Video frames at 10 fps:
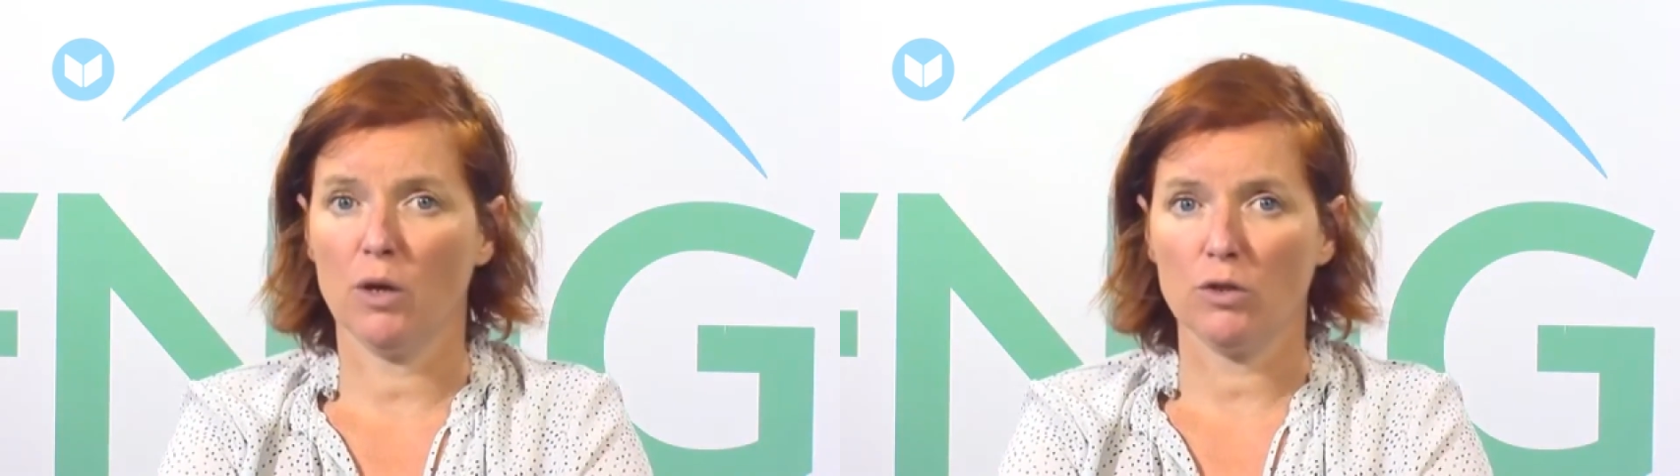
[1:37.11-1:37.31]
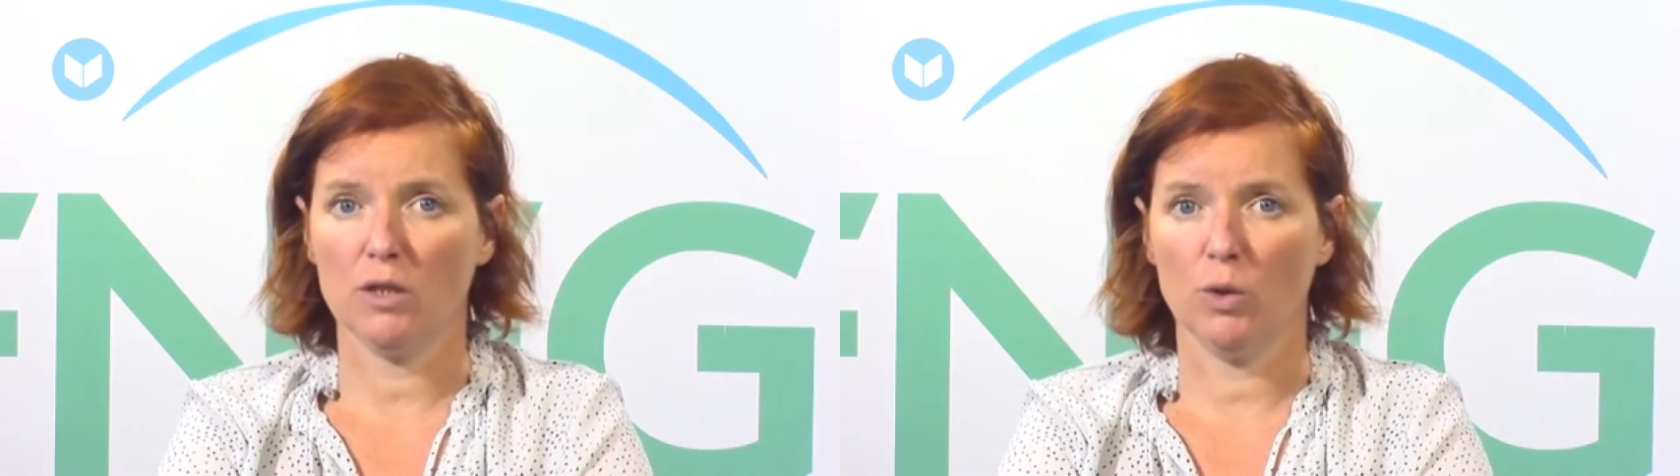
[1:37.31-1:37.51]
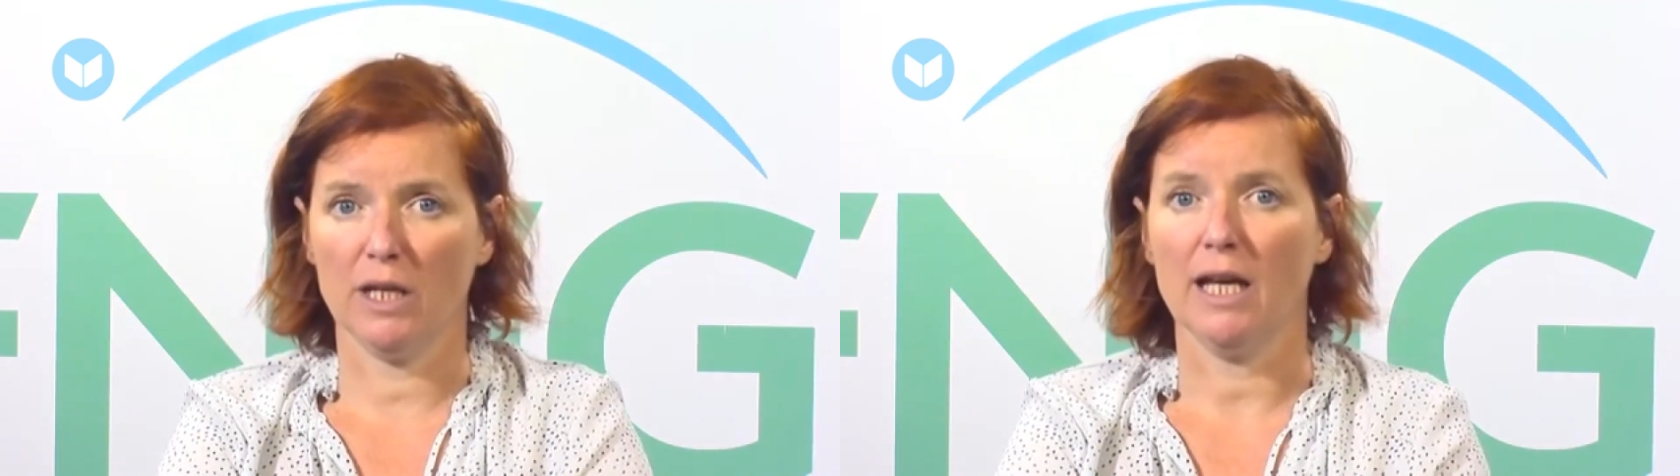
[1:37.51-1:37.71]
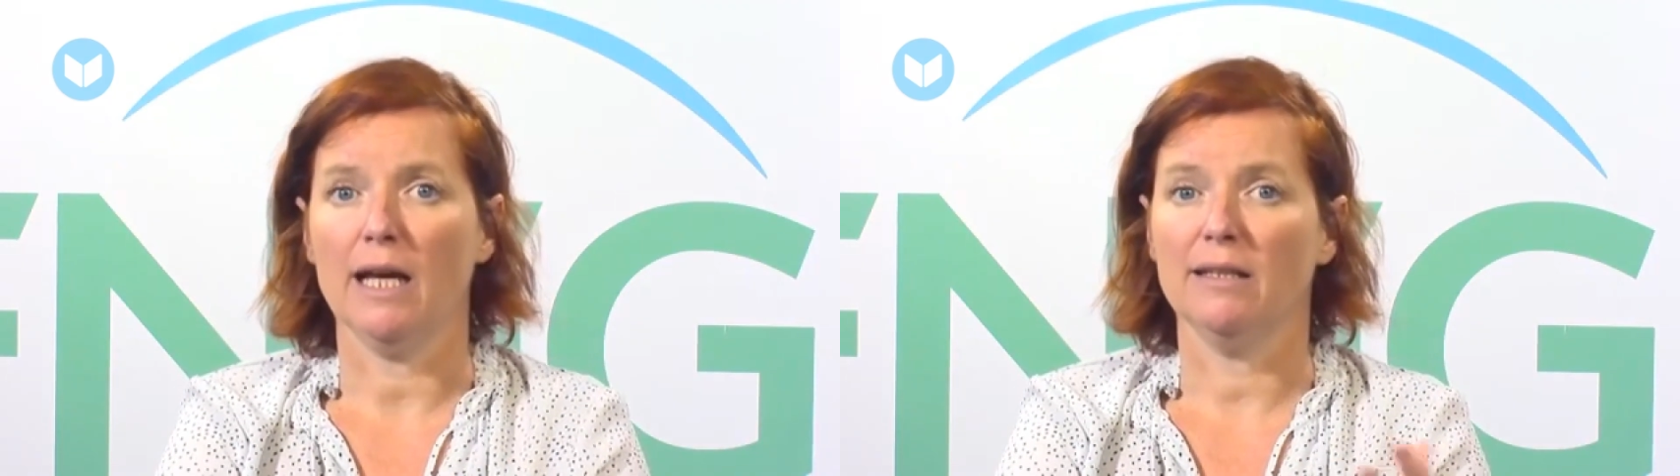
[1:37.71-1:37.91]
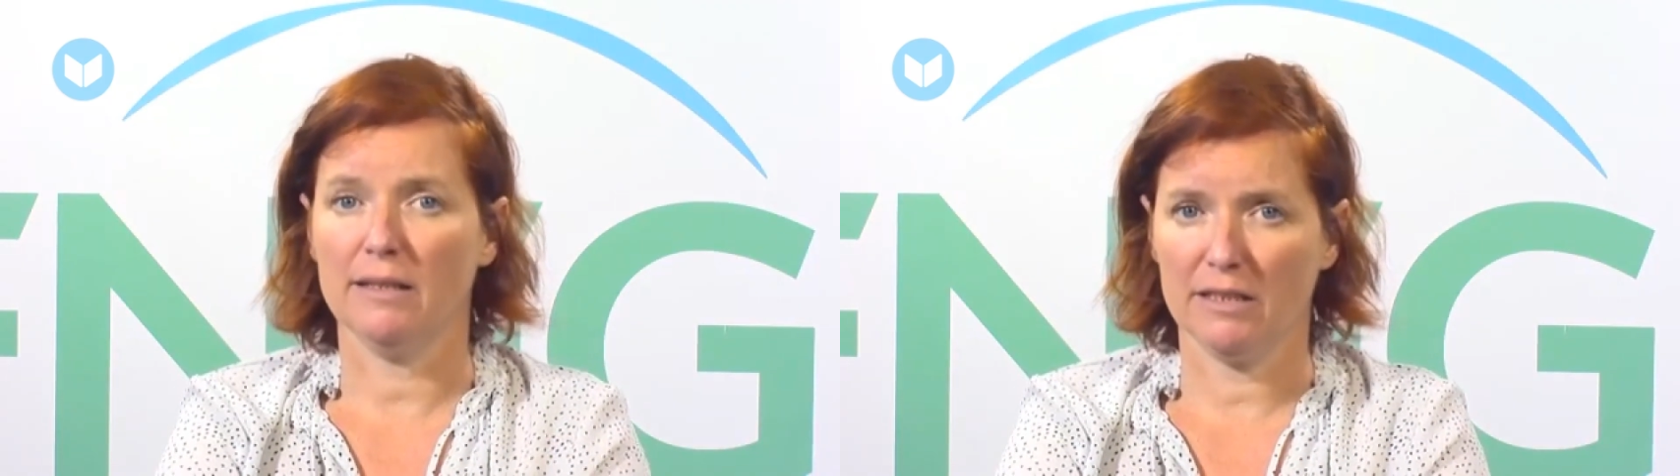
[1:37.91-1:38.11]
on the one
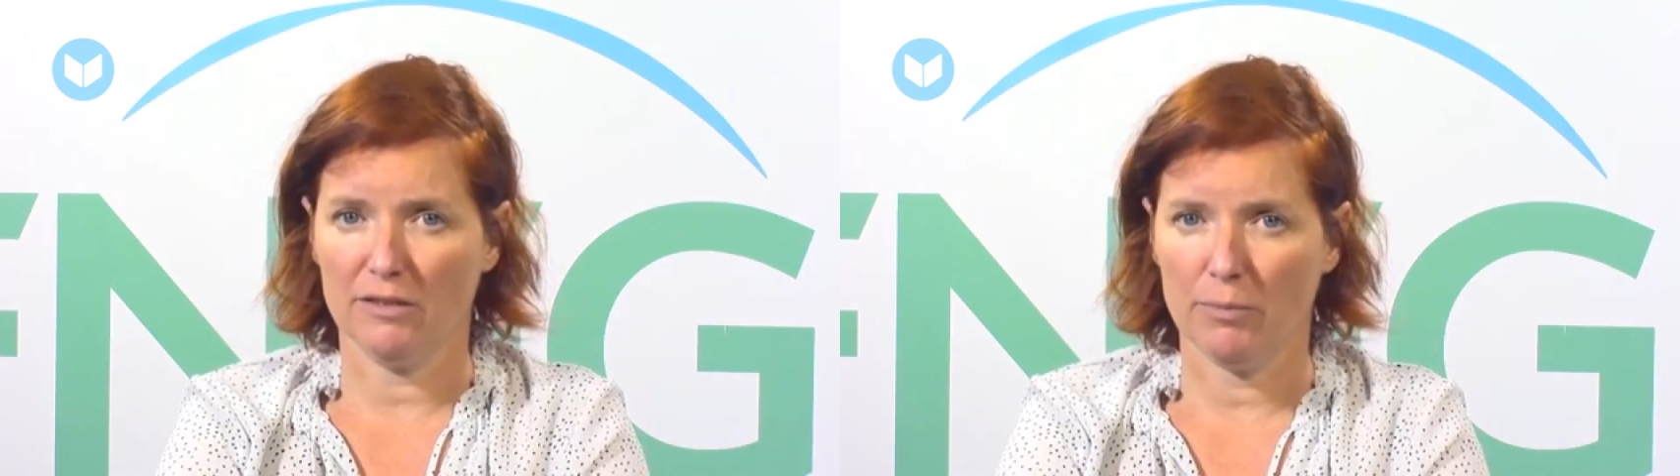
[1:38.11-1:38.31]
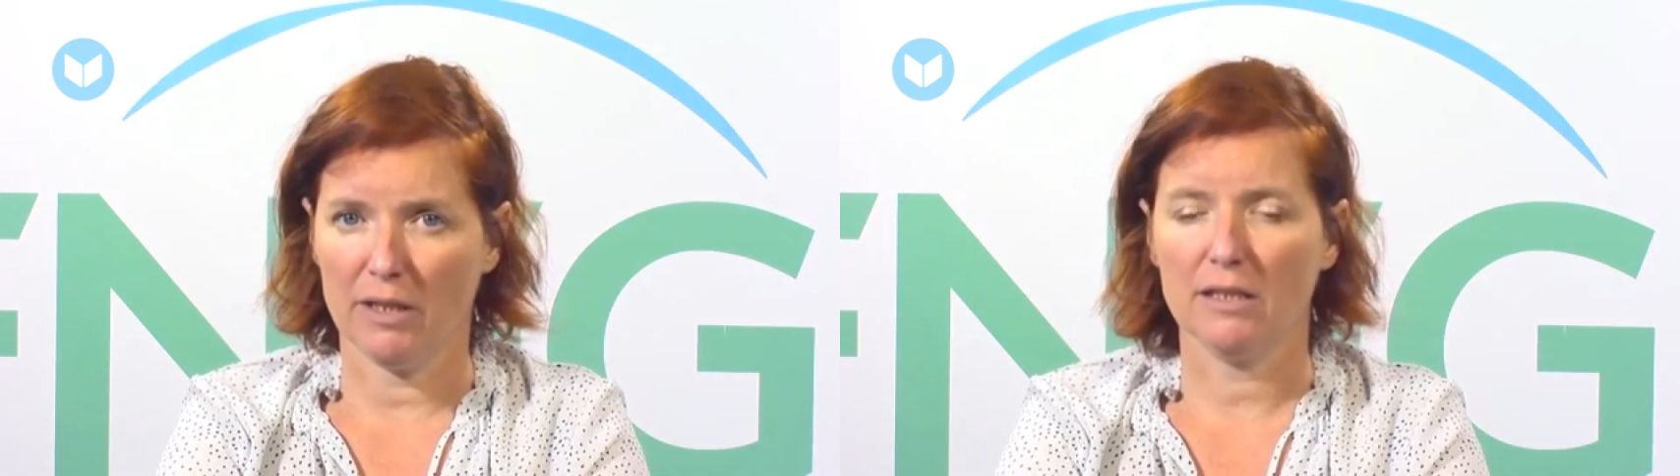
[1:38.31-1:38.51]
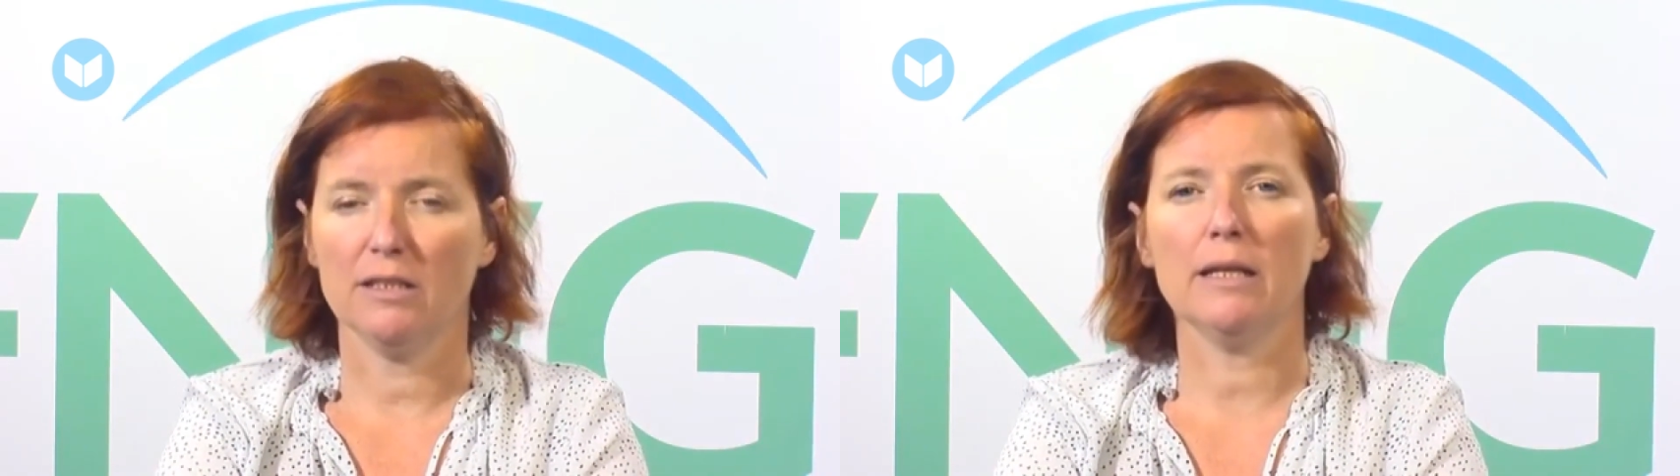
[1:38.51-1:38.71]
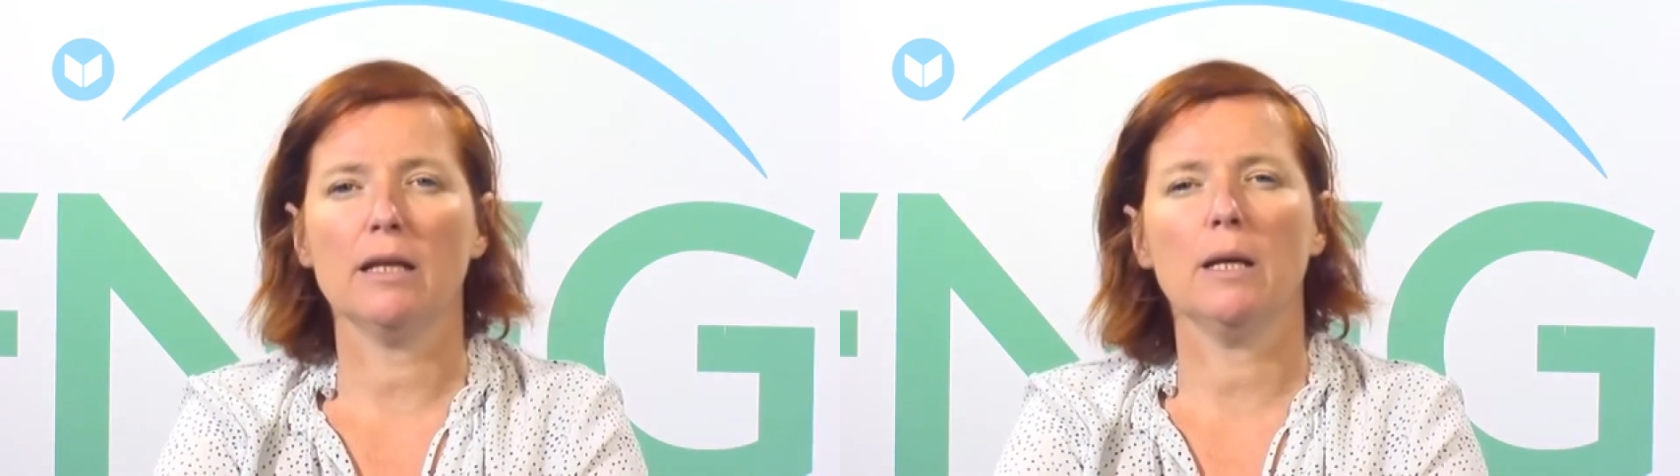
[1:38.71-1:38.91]
hand, this means that